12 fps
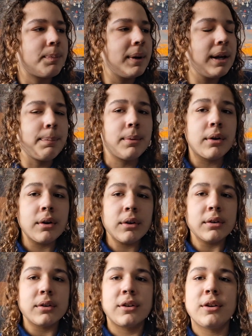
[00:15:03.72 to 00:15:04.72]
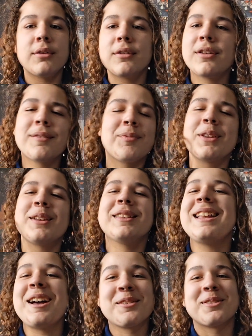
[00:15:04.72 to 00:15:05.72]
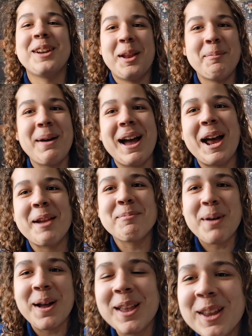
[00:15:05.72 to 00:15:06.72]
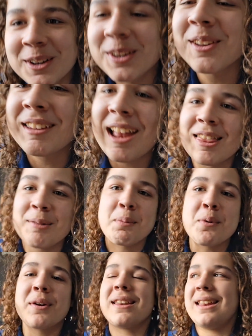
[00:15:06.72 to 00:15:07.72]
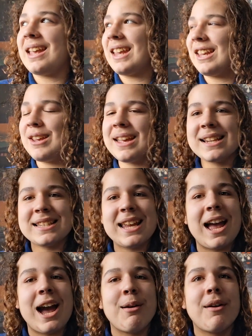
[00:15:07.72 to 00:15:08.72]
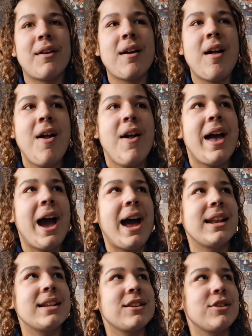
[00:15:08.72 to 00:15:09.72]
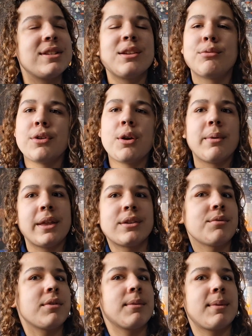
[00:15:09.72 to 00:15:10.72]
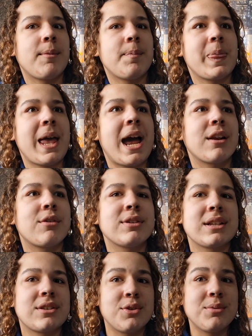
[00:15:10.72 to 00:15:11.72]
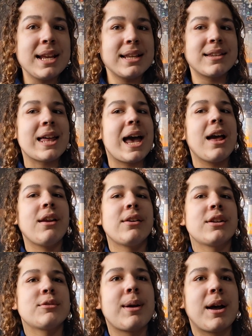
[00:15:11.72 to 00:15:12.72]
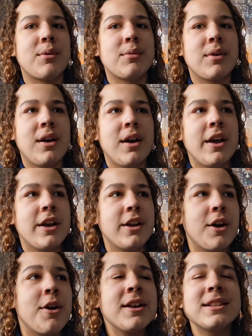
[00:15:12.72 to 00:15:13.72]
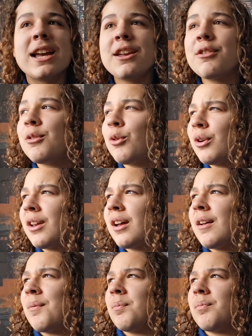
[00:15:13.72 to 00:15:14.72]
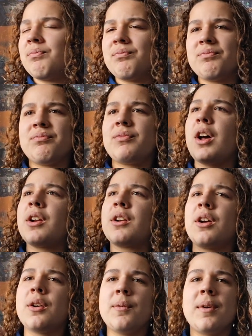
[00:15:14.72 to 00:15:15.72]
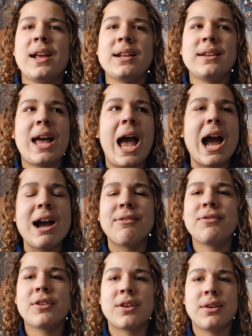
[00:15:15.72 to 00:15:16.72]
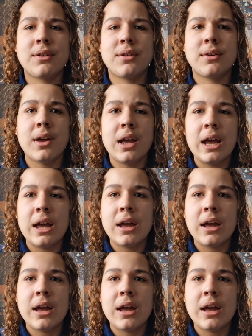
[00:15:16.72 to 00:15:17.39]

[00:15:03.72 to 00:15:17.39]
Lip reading: weird word, you know, that was really bad. But you know, you get the point. You can say it however, and you still know what they're talking about. And because it's unique to the airline as well, you know, say you're on a, I don't know, an African